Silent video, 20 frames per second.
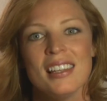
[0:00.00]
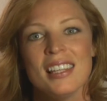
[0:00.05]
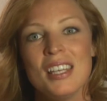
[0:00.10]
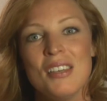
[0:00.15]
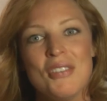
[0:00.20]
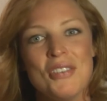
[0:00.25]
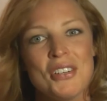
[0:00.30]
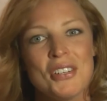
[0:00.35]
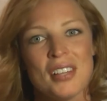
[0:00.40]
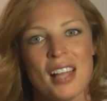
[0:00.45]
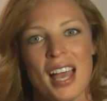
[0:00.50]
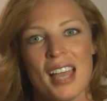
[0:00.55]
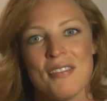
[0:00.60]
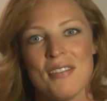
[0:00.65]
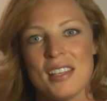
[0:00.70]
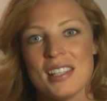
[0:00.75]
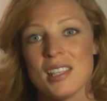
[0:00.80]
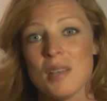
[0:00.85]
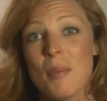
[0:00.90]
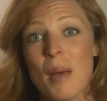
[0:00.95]
Live your
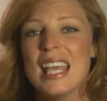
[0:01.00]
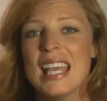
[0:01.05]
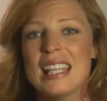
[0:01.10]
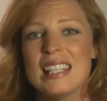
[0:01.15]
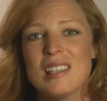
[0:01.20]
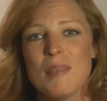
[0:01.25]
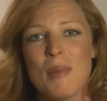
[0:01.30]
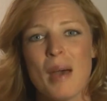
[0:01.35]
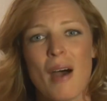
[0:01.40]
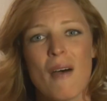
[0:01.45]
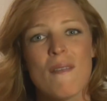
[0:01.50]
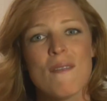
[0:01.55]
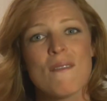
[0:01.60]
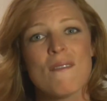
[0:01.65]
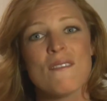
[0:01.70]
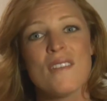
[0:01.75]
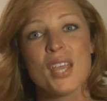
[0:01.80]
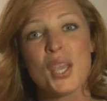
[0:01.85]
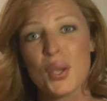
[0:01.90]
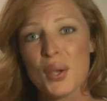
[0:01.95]
life. It's about
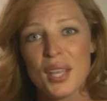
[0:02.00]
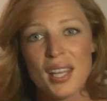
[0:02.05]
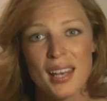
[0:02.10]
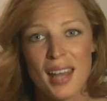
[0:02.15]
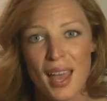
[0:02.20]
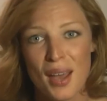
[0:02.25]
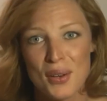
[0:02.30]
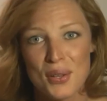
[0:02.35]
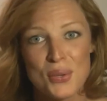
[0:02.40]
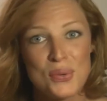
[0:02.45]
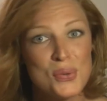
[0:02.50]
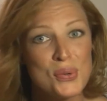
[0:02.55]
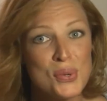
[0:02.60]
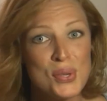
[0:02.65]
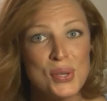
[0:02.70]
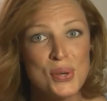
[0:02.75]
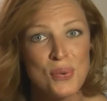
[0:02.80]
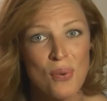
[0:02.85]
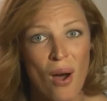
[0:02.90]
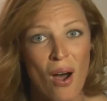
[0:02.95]
figuring out who
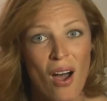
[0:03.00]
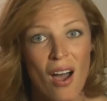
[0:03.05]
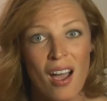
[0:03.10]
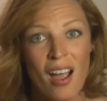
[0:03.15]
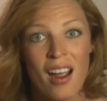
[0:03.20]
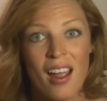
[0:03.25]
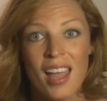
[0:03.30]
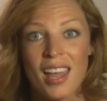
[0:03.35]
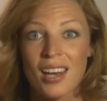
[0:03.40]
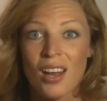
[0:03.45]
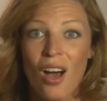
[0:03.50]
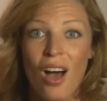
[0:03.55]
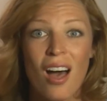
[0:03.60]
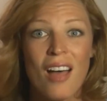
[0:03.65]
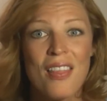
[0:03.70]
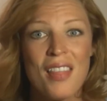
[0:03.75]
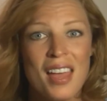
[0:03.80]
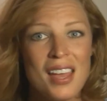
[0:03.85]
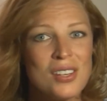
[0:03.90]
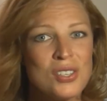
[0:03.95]
you are, and
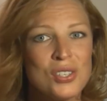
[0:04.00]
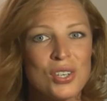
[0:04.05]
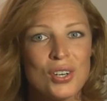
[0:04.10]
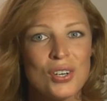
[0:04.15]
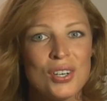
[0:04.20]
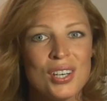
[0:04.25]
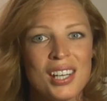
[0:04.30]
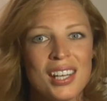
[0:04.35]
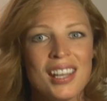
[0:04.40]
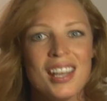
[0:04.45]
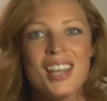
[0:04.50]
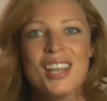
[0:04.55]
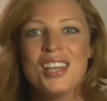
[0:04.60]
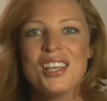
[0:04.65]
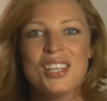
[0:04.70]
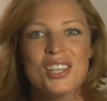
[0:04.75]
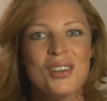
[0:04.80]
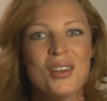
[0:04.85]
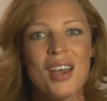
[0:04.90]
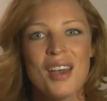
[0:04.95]
on that journey,
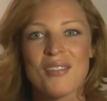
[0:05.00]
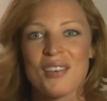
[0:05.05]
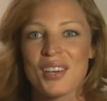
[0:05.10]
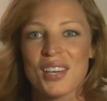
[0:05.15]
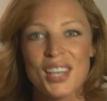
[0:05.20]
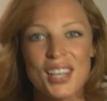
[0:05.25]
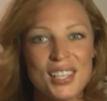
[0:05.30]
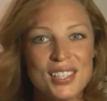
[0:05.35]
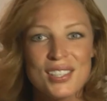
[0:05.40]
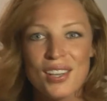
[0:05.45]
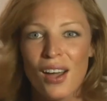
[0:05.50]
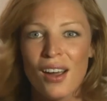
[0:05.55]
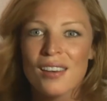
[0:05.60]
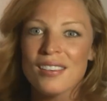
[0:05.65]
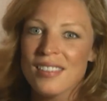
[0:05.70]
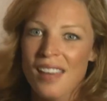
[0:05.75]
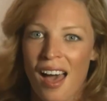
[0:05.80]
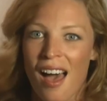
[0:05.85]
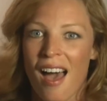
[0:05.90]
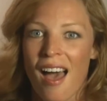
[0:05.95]
you have a good
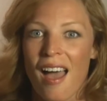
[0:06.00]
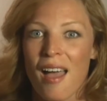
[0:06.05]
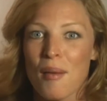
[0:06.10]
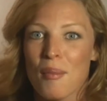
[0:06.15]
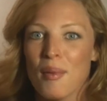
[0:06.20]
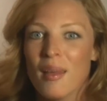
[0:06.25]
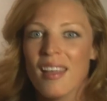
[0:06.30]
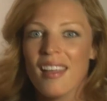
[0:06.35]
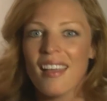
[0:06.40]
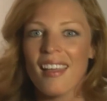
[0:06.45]
darn time.